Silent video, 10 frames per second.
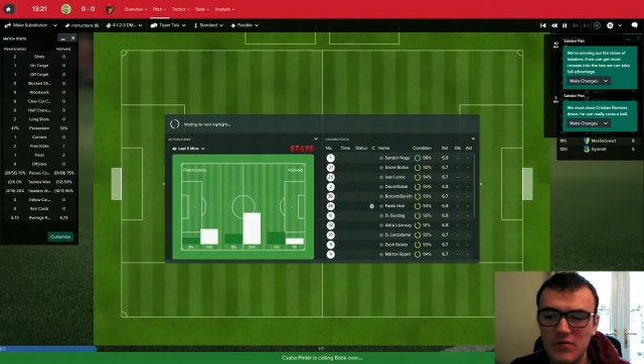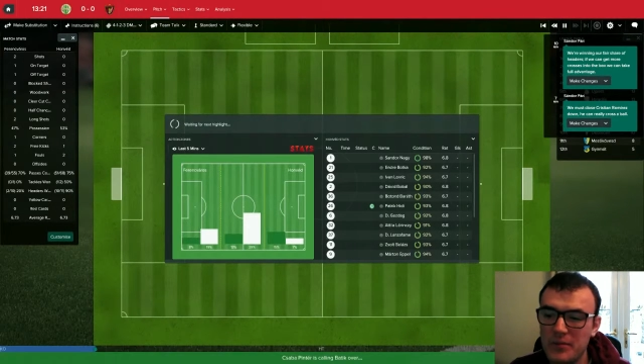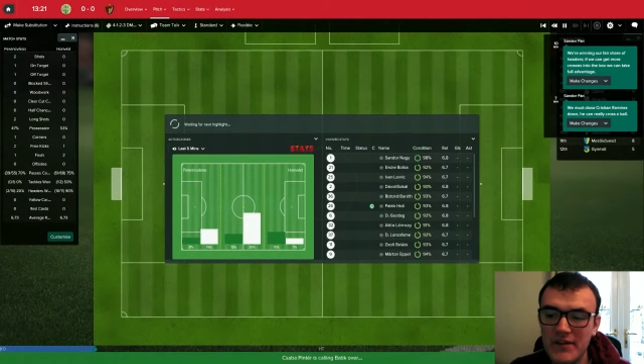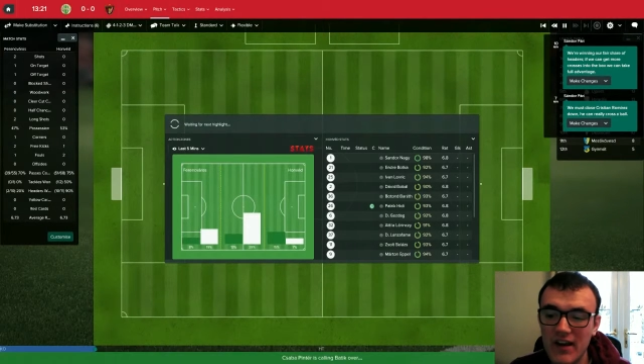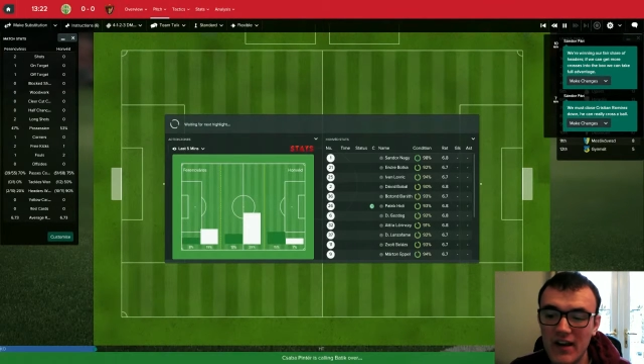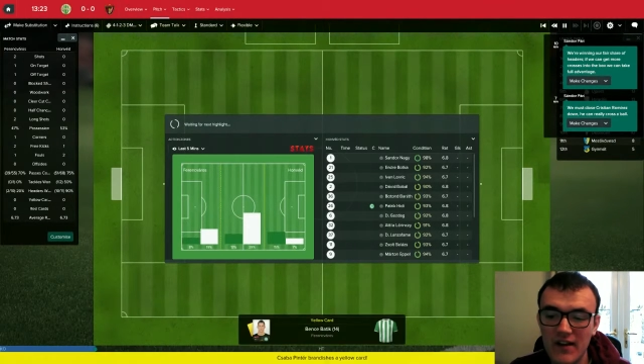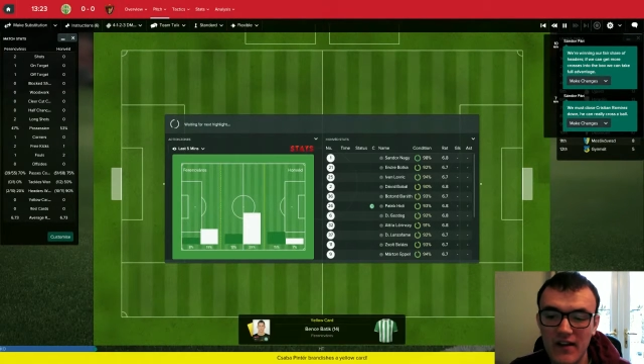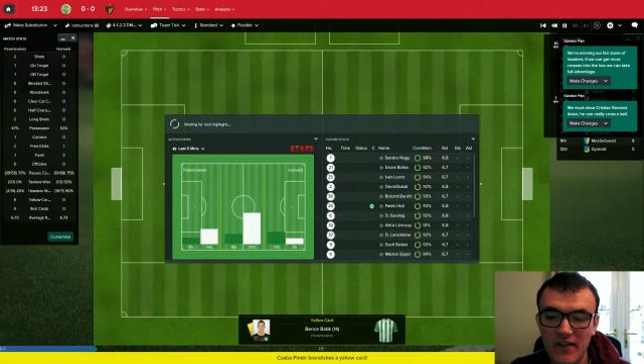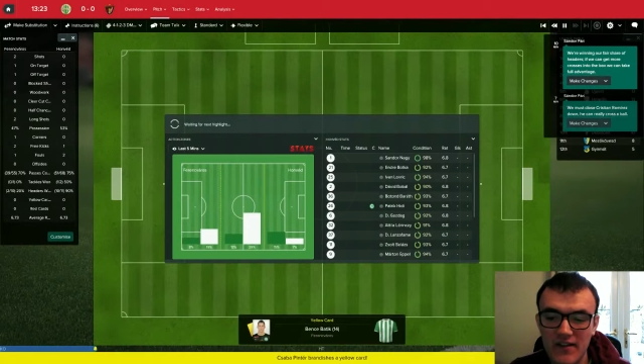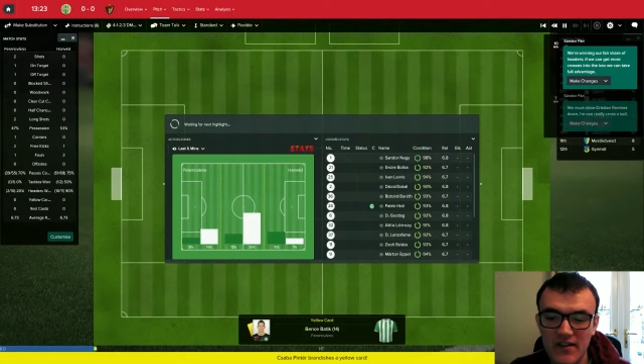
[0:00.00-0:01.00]

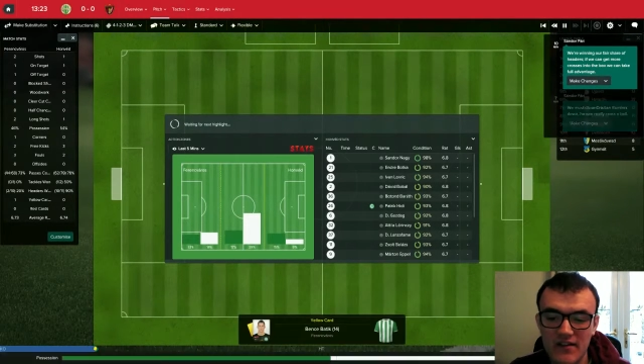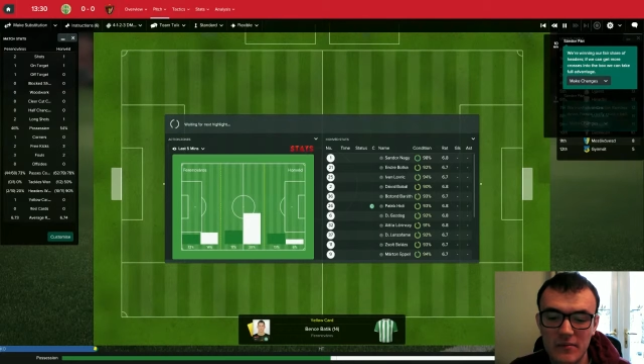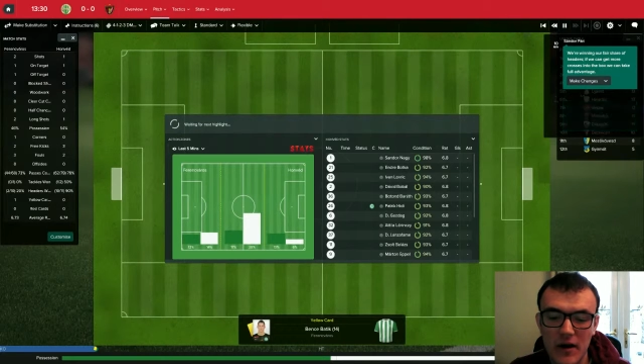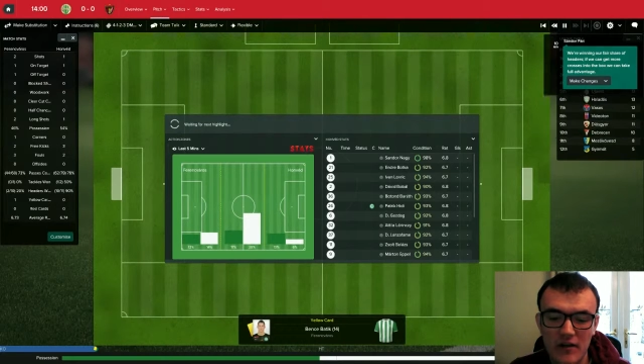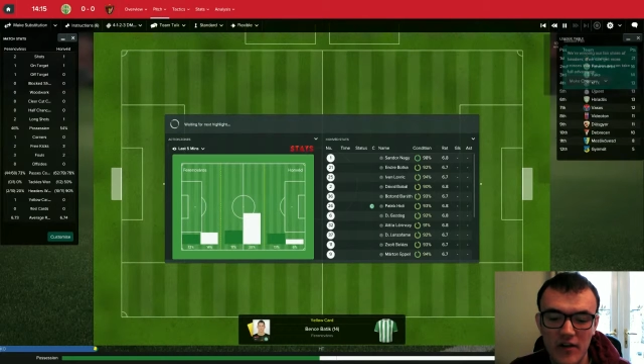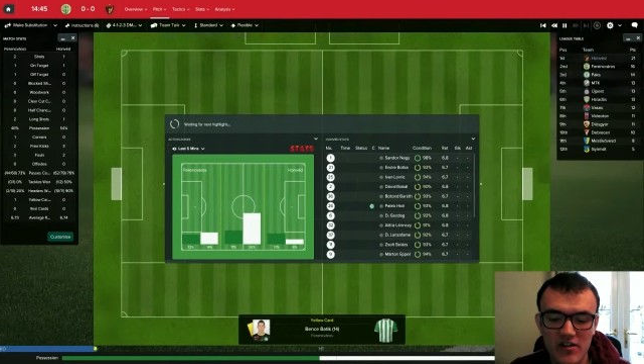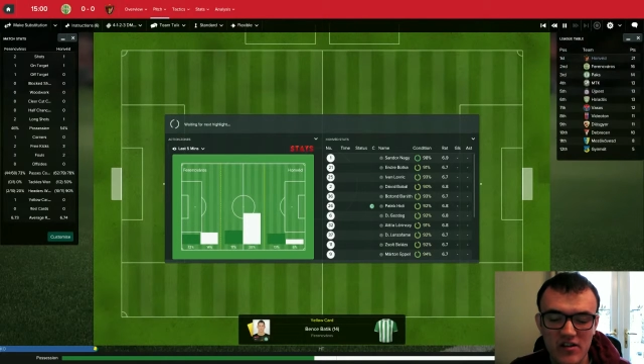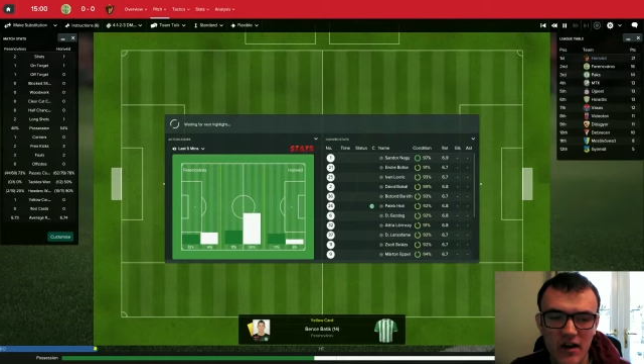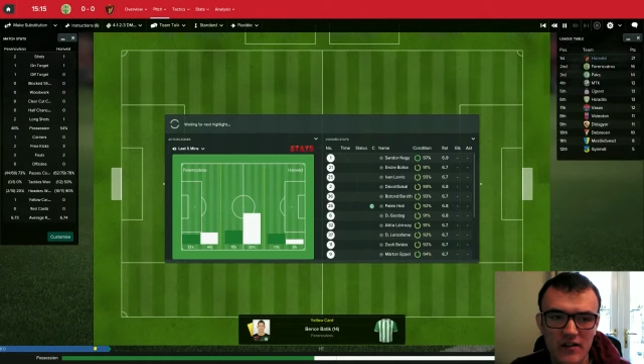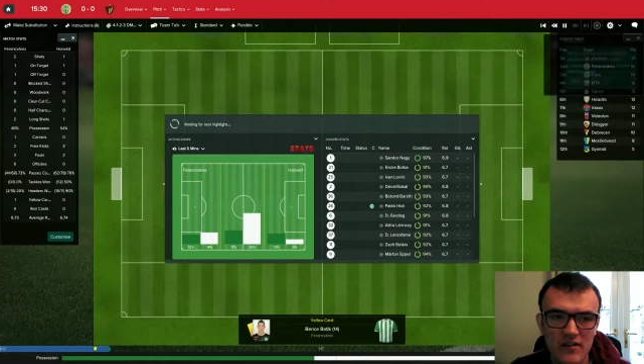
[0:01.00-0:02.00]
particularly in the centre-back region.
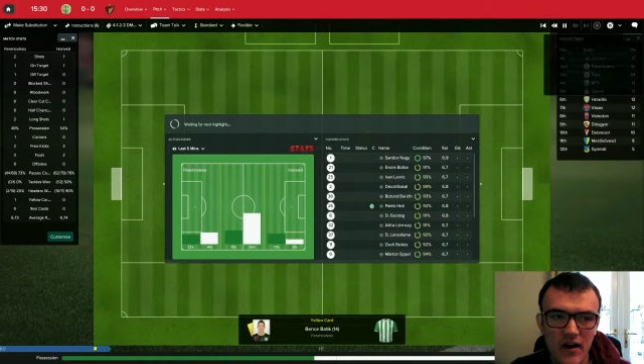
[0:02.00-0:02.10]
I